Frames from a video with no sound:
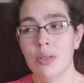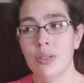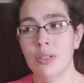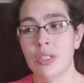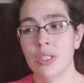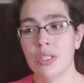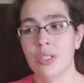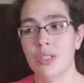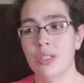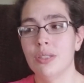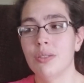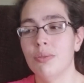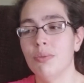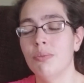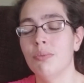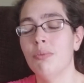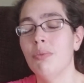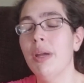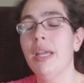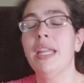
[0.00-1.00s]
just
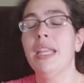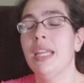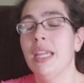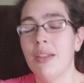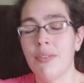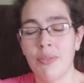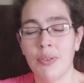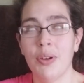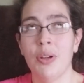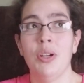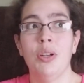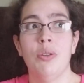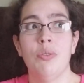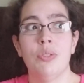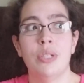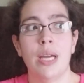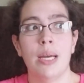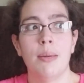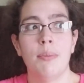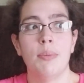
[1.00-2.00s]
waiting for a new
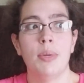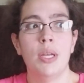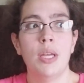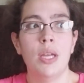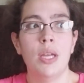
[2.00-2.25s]
job.